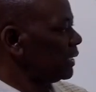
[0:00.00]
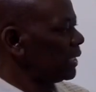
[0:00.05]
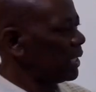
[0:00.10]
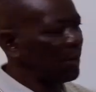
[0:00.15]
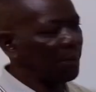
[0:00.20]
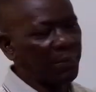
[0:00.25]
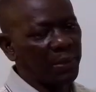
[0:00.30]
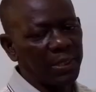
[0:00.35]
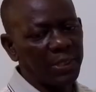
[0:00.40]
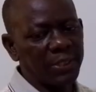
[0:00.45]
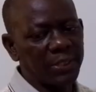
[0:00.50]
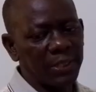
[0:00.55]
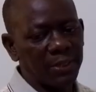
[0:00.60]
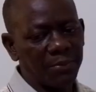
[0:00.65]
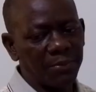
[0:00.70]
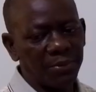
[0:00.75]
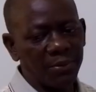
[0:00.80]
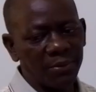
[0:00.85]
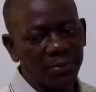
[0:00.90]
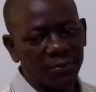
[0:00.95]
they are
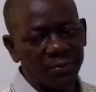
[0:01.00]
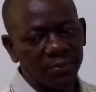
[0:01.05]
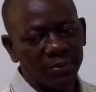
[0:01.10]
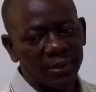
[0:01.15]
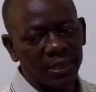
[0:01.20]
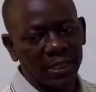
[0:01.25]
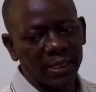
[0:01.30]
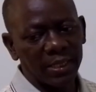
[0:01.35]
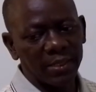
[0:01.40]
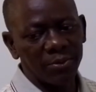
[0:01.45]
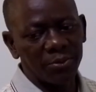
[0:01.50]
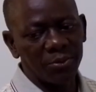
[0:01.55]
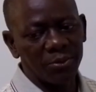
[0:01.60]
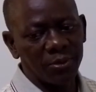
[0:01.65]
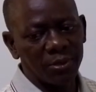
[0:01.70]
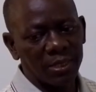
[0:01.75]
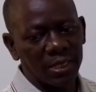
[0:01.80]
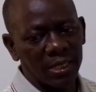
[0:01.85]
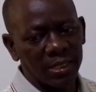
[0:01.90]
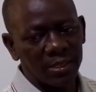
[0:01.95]
perishable. Nakati will
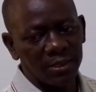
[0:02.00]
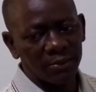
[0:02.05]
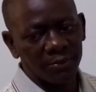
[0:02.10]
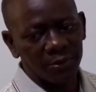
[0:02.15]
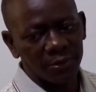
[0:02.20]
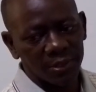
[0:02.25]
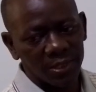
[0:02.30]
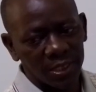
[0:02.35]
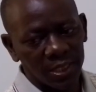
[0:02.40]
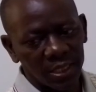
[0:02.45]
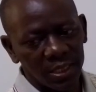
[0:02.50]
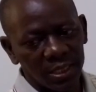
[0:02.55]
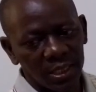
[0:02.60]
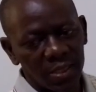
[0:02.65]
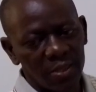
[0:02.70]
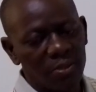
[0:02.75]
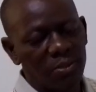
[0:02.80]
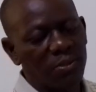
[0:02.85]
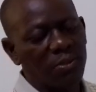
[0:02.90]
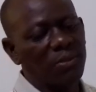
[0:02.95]
not last for 3
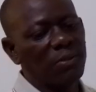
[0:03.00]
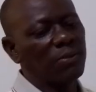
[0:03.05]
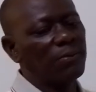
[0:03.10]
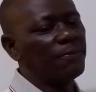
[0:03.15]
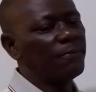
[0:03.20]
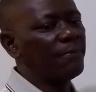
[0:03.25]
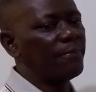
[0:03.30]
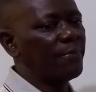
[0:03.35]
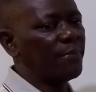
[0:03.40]
days.